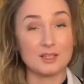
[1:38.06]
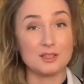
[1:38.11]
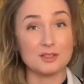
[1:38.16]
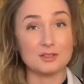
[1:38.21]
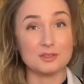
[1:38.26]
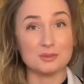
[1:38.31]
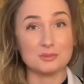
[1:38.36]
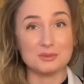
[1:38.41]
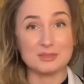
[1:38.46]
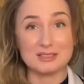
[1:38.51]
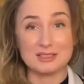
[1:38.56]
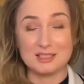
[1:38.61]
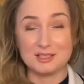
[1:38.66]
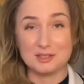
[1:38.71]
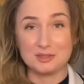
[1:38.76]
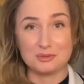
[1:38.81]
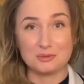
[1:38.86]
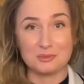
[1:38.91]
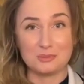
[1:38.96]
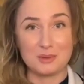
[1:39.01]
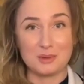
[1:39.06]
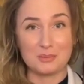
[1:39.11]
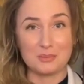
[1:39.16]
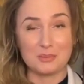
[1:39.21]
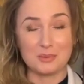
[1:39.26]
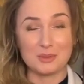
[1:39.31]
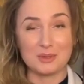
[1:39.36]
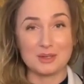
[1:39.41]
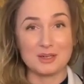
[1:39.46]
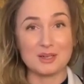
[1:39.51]
You will need to
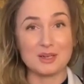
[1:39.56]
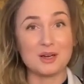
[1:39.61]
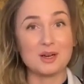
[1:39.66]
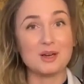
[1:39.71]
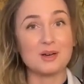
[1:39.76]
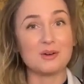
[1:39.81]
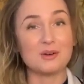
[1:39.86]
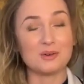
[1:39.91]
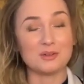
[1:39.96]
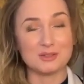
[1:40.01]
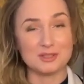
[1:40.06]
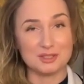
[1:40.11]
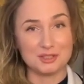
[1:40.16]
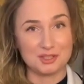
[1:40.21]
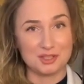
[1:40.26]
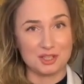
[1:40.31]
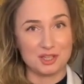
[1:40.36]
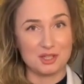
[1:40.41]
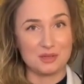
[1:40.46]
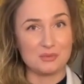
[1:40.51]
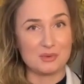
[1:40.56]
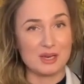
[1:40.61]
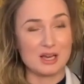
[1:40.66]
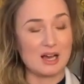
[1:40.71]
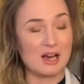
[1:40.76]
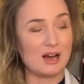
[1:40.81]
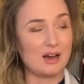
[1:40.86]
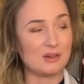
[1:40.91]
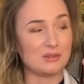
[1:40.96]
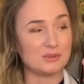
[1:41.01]
remember on the cello we
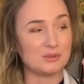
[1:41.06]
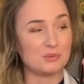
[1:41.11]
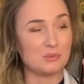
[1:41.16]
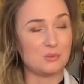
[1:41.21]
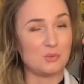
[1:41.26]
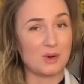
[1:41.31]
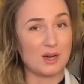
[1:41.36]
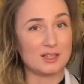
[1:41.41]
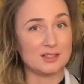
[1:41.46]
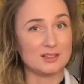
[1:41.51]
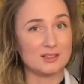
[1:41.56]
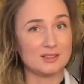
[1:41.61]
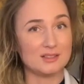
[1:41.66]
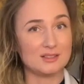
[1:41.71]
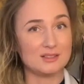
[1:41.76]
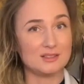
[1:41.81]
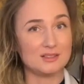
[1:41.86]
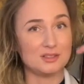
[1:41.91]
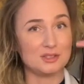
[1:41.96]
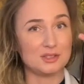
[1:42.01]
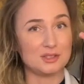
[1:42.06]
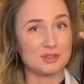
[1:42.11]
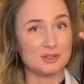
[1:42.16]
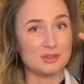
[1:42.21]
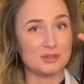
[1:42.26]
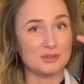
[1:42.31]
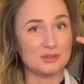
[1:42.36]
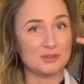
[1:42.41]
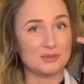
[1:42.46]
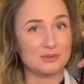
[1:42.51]
count 1,
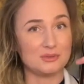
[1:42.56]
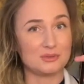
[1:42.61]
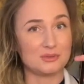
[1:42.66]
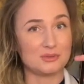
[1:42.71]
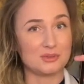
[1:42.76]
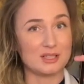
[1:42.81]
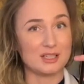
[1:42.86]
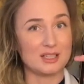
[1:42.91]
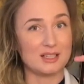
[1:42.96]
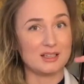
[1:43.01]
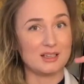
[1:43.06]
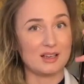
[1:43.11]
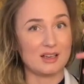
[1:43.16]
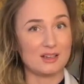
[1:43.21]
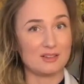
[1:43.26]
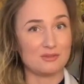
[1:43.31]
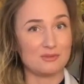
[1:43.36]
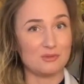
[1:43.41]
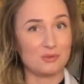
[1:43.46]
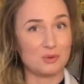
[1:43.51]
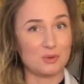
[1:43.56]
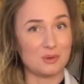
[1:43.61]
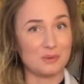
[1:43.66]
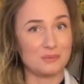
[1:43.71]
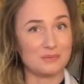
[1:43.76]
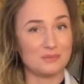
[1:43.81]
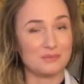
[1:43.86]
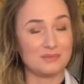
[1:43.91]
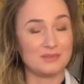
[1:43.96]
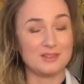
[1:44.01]
2, 3, and 4.
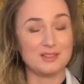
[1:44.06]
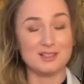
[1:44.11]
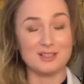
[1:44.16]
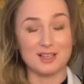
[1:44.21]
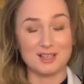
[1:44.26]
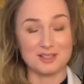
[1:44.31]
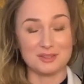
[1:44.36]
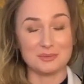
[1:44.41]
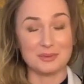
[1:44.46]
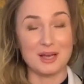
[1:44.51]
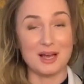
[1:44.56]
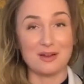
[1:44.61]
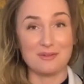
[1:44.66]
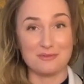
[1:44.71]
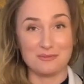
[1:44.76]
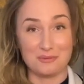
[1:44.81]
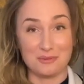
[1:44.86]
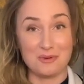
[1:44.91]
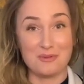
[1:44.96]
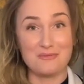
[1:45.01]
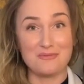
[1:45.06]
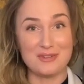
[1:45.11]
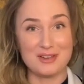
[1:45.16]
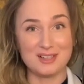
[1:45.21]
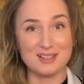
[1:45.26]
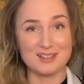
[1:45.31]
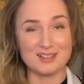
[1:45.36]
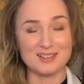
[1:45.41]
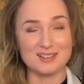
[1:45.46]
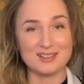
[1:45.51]
Yes, we have 4
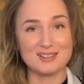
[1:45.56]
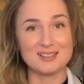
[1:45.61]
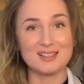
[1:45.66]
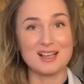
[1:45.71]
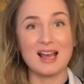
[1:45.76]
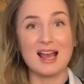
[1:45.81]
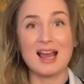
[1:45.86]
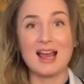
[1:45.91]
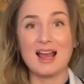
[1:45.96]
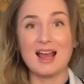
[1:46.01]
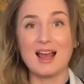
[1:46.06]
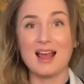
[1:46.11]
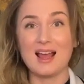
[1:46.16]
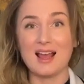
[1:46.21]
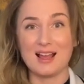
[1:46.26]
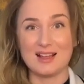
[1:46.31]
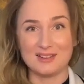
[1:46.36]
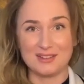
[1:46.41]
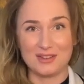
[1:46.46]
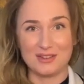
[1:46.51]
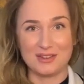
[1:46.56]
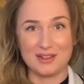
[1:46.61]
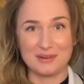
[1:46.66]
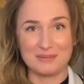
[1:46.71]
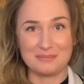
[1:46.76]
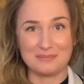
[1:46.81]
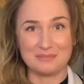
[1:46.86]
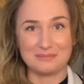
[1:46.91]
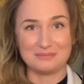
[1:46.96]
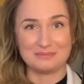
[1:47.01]
fingers and the thumb.
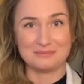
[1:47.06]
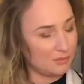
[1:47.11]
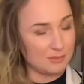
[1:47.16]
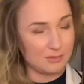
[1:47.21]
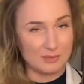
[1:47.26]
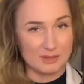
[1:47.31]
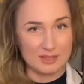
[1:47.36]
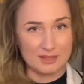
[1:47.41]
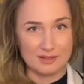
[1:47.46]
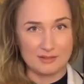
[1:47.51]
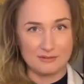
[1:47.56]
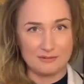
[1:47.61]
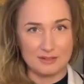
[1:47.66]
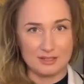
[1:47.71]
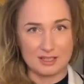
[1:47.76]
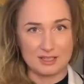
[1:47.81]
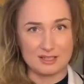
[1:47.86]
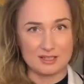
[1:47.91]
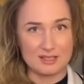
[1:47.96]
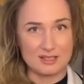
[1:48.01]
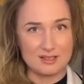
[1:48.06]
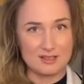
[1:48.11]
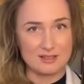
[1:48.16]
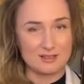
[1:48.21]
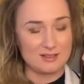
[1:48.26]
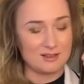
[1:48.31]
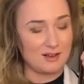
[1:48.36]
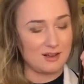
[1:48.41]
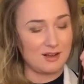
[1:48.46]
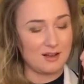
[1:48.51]
Bring the fingers
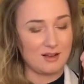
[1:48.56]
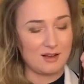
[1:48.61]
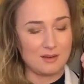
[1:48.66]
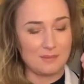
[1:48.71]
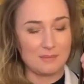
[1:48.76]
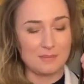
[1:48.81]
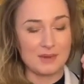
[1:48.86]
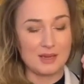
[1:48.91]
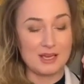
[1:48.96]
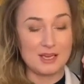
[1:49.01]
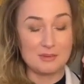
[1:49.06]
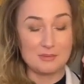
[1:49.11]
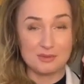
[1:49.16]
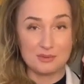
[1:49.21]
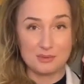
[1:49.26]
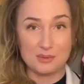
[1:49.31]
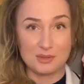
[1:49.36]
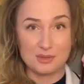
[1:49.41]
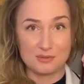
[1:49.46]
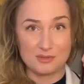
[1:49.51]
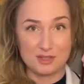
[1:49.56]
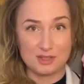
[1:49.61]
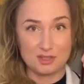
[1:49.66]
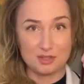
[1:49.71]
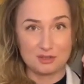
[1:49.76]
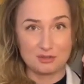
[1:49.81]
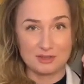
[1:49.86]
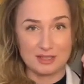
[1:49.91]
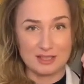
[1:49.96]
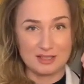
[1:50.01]
in between of the
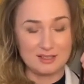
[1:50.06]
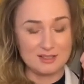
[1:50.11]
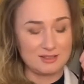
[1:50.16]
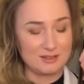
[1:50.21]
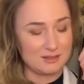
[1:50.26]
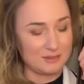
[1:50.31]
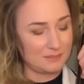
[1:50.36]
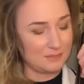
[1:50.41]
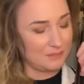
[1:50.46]
strings.